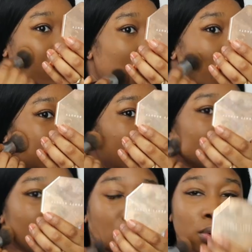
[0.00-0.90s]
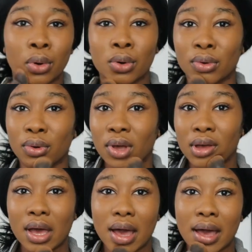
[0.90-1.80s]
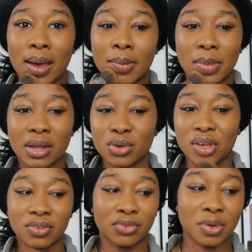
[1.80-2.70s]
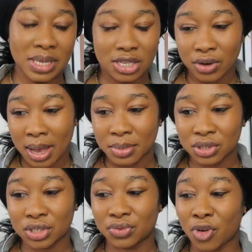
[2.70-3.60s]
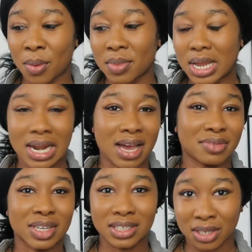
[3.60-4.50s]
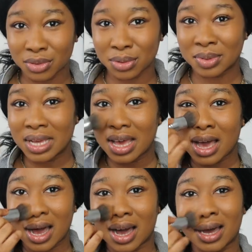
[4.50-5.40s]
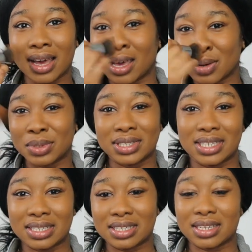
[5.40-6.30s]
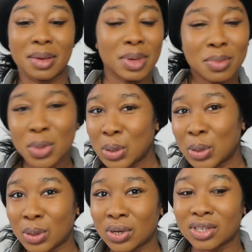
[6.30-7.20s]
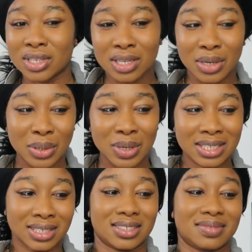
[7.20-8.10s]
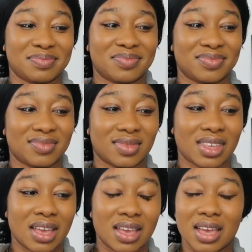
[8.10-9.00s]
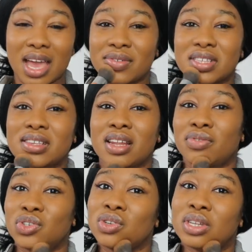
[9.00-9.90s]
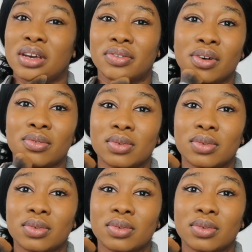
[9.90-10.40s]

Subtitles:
I wanted more. I'm not even from Instagram, but just from life in general. I wanted a bit more, you know. Ever since I left uni, I've